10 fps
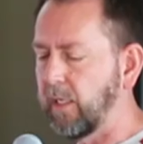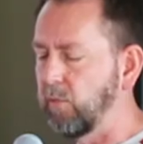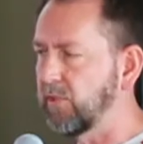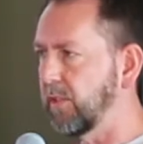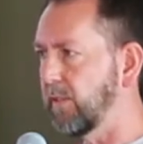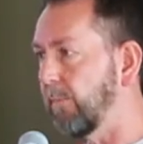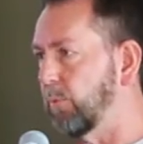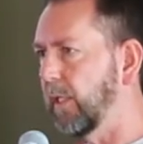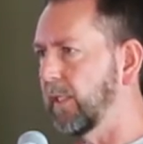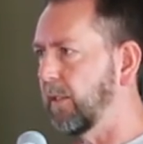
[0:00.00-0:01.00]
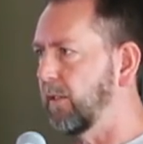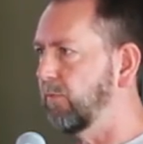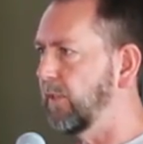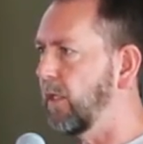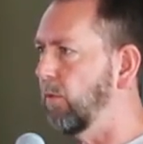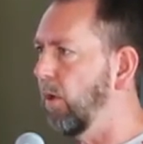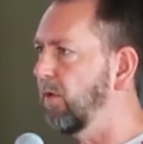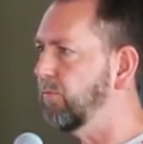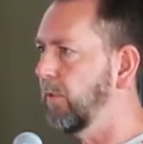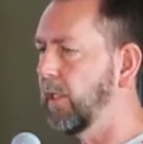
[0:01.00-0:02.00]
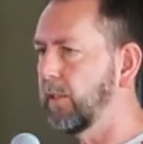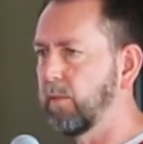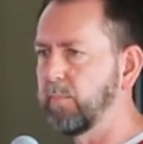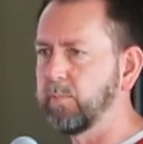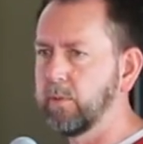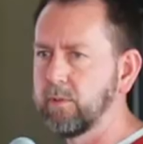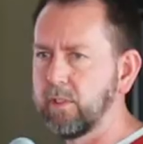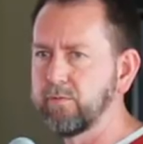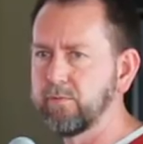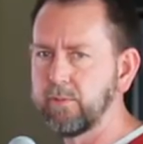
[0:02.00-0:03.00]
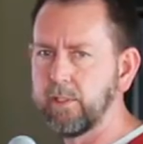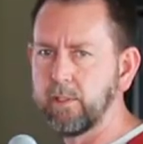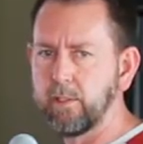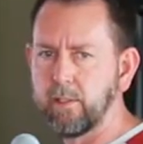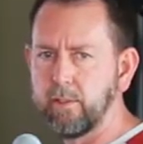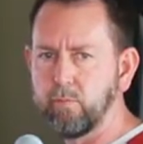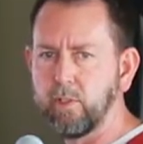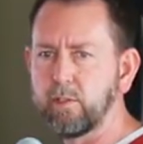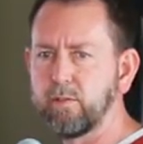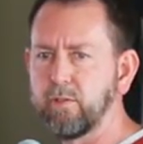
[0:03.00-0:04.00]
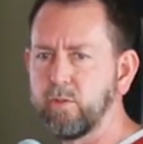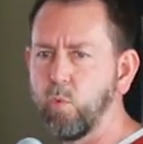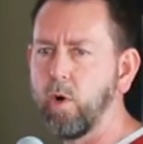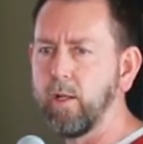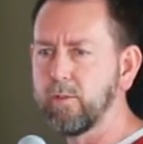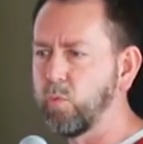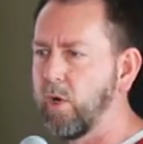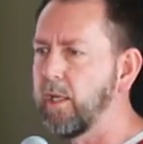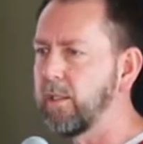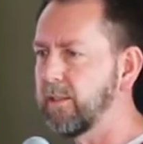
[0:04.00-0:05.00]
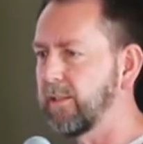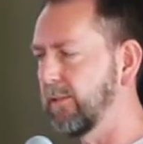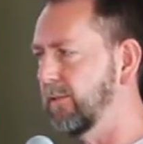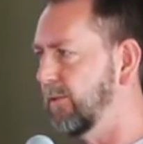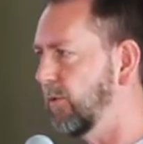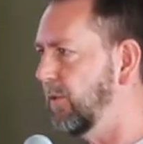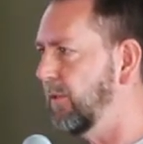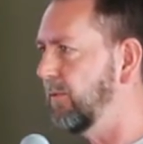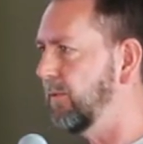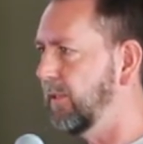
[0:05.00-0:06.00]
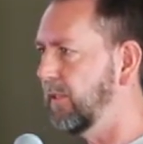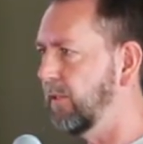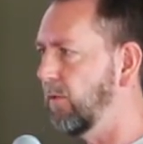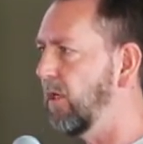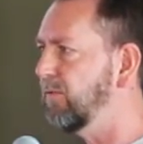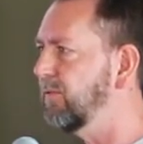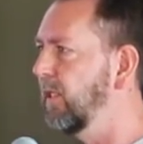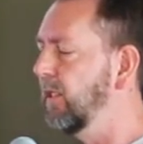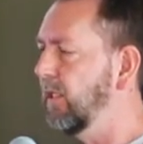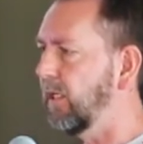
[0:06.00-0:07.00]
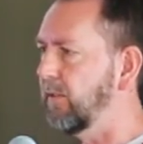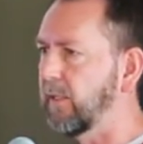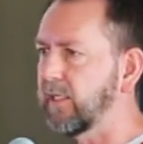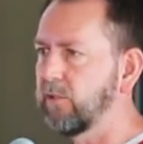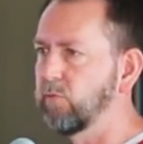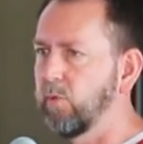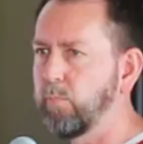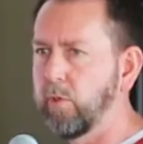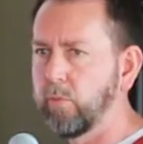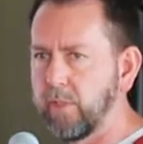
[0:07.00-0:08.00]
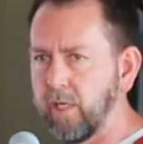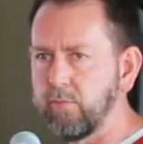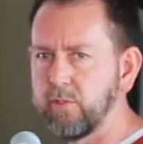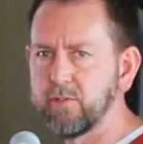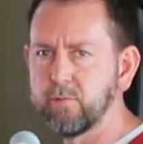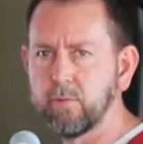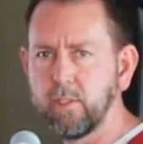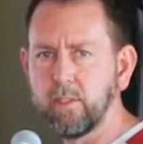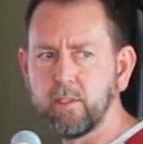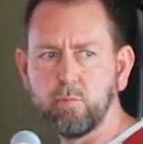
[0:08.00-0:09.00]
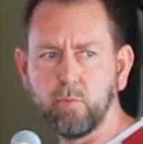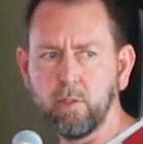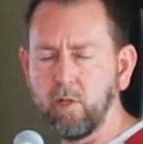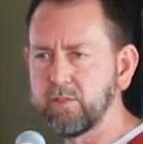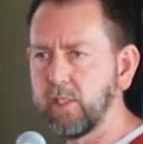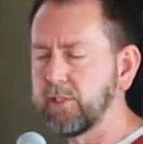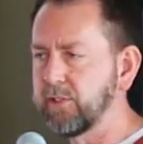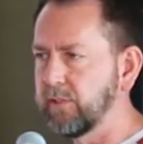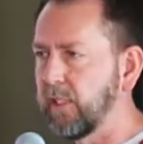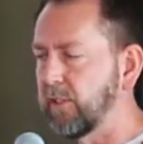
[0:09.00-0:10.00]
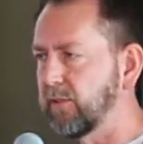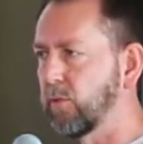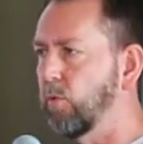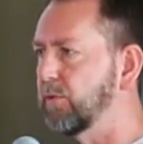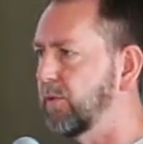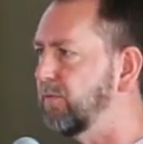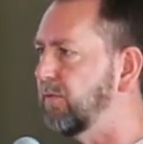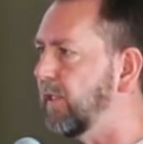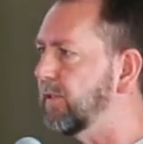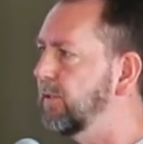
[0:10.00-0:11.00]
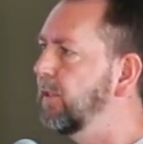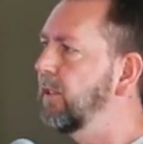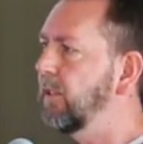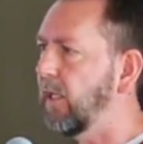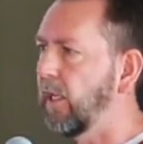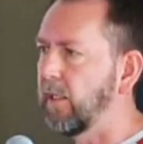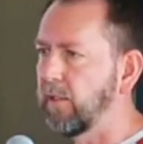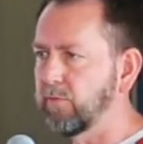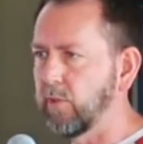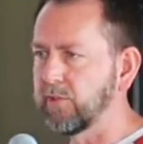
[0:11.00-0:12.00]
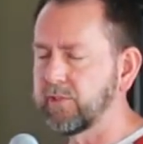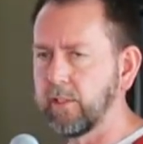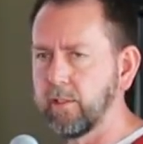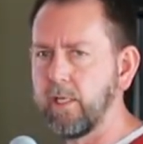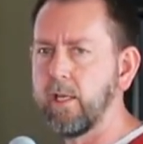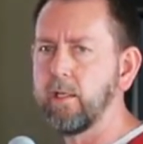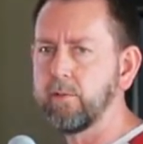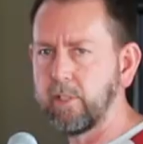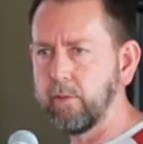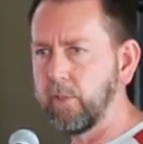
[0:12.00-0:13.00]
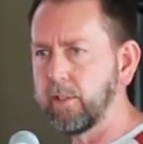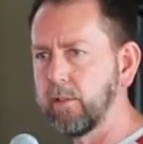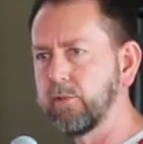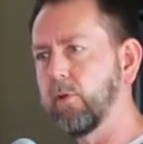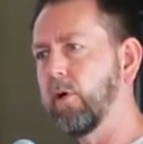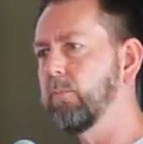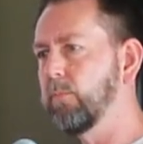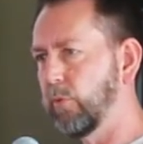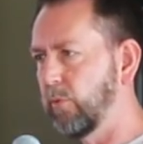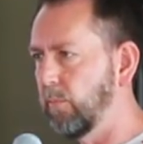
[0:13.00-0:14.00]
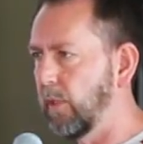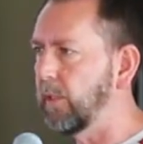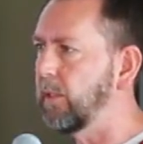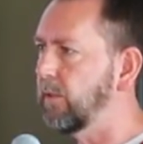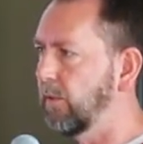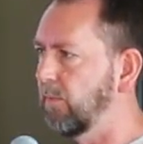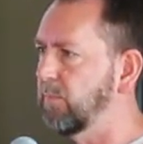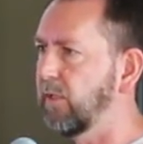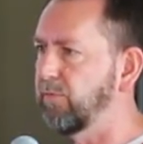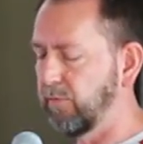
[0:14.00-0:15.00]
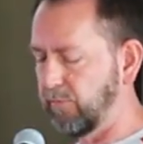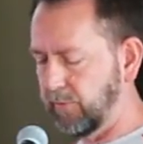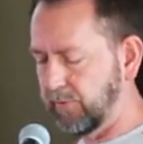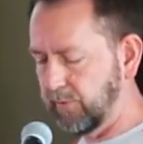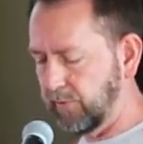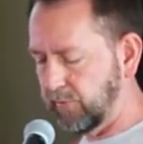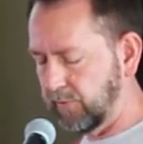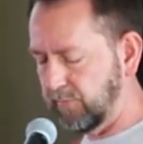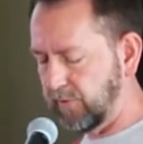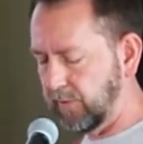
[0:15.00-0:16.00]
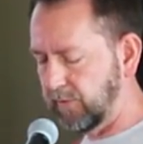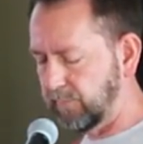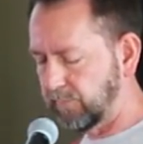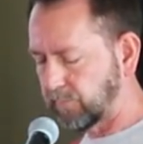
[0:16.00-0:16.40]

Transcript: And we see that playing out in everyday life where, you know, people live in a relatively wild way earlier in their life, and then they come to a point where they have this realization that there's a cause and effect, and they've got to settle down, get a regular job, earn money, you know, plan for the future and those sorts of things.